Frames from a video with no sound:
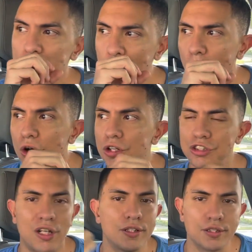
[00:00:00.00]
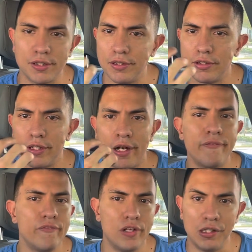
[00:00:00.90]
our jealousies and
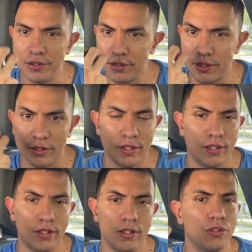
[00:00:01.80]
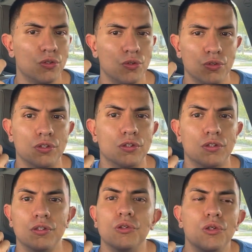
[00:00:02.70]
envies, and, and you know
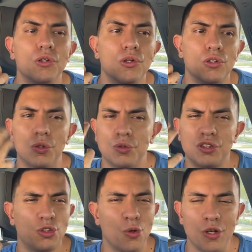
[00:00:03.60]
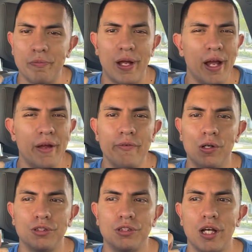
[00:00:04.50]
the those sort of
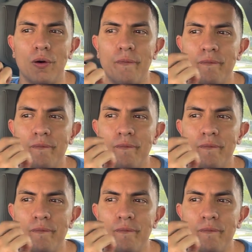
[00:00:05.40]
behaviors that